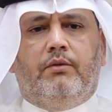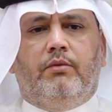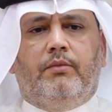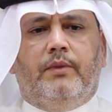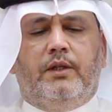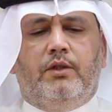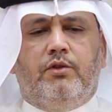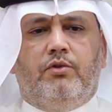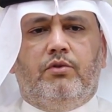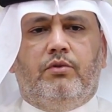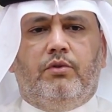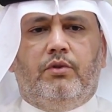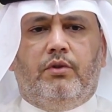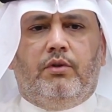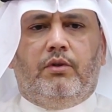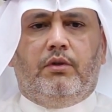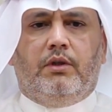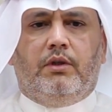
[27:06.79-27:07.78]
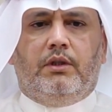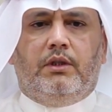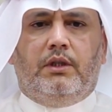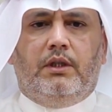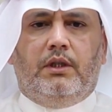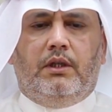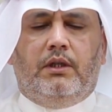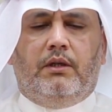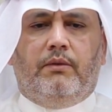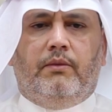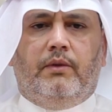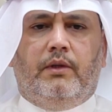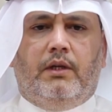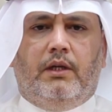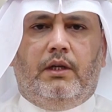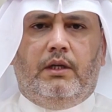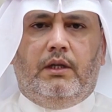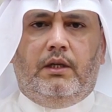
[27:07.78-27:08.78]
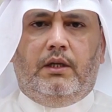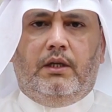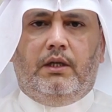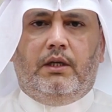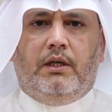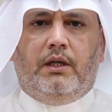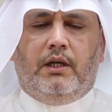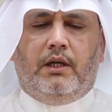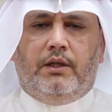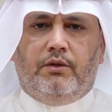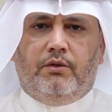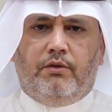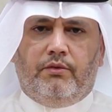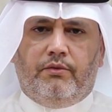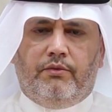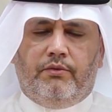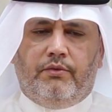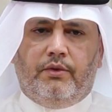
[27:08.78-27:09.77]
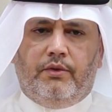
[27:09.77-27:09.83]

to make sure you're not dealing with any kind of